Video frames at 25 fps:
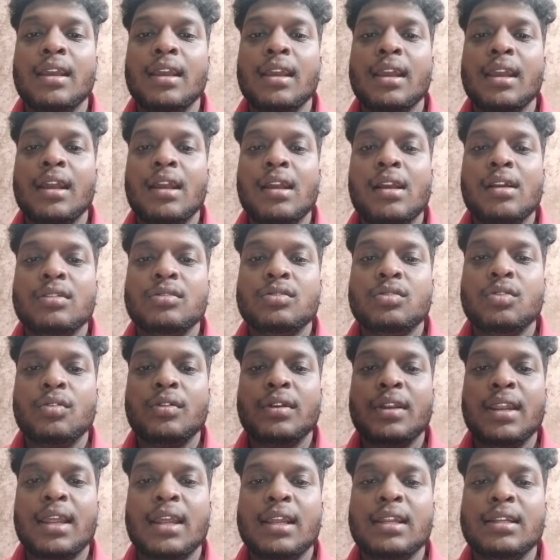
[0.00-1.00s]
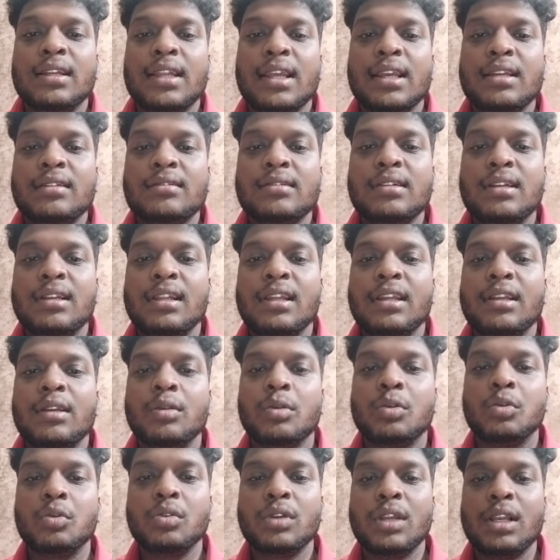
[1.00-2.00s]
So nationally,
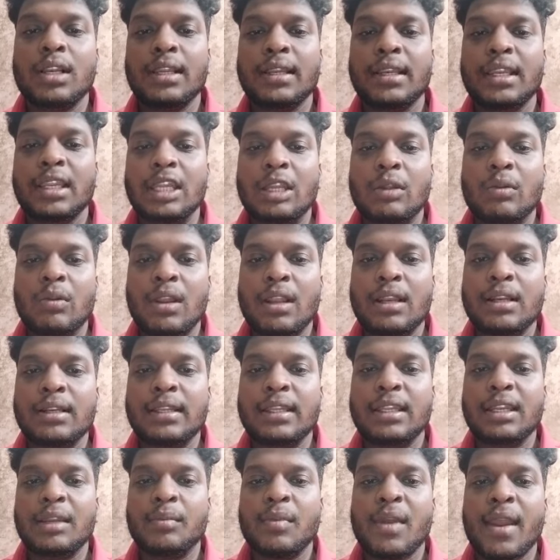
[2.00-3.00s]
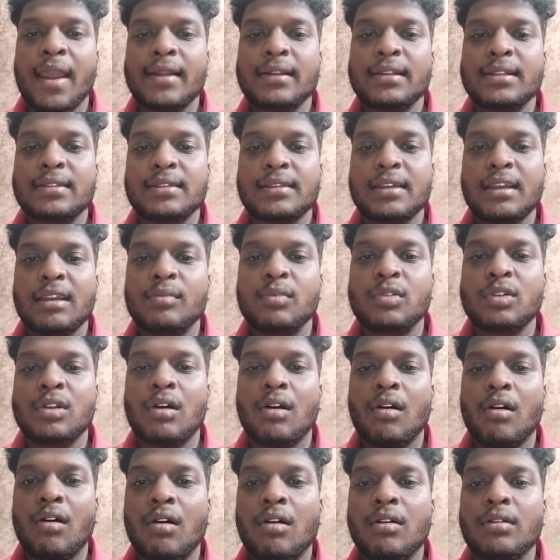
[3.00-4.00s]
rural inequality remained stable
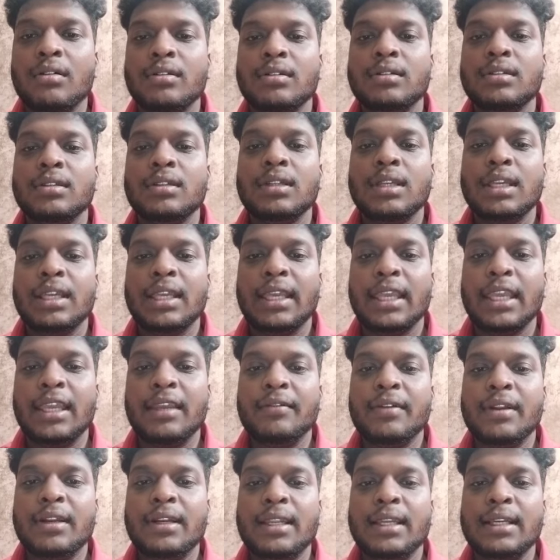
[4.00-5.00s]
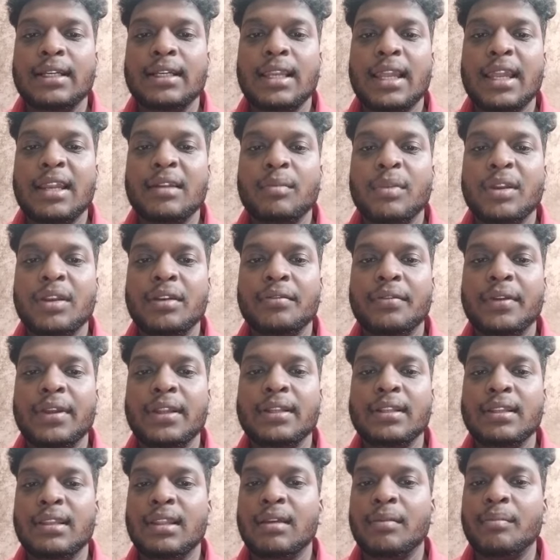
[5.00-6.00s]
or even declined between
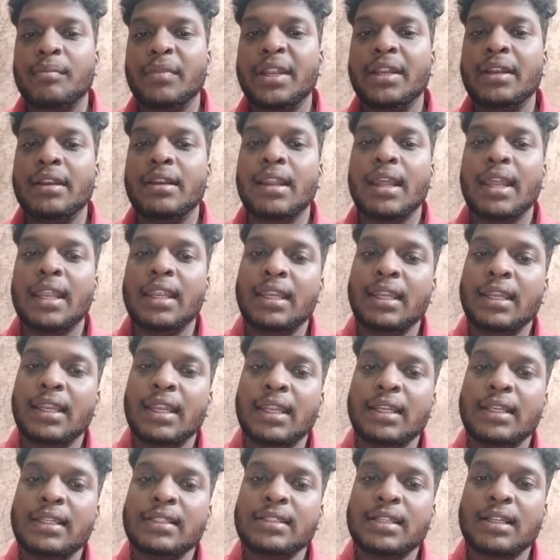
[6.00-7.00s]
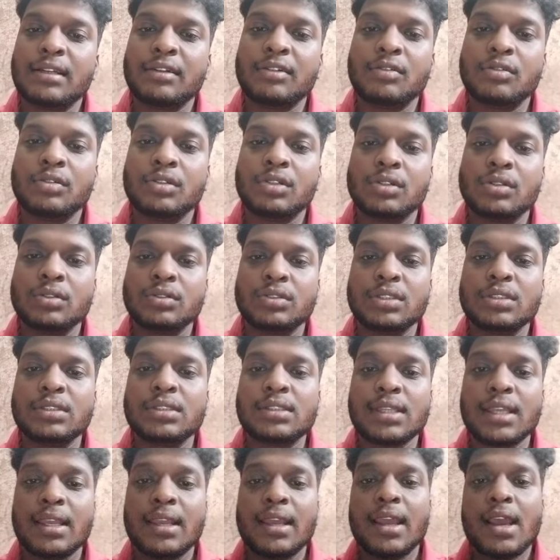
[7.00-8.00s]
the mid 1990s and 2000s,
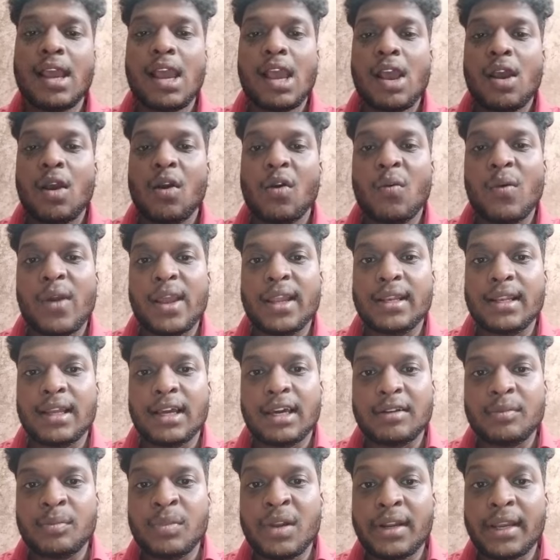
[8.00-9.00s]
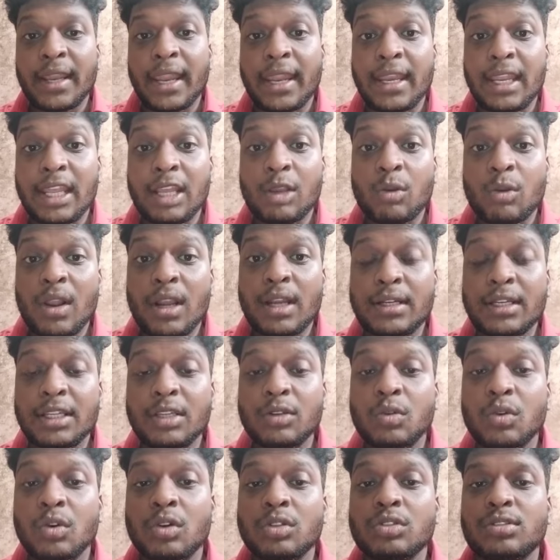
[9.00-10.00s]
while urban inequality
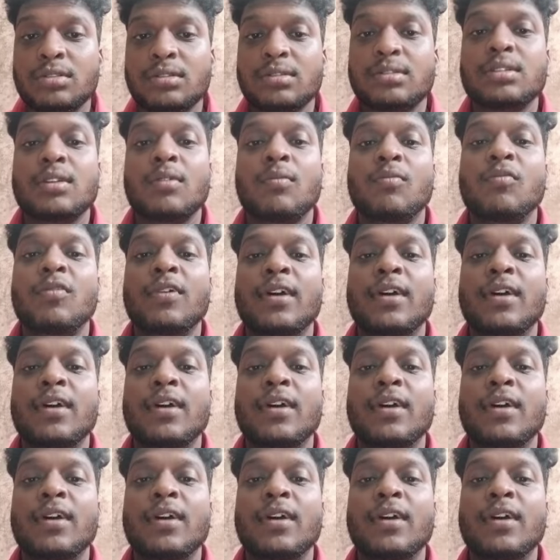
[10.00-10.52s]
rose somewhat.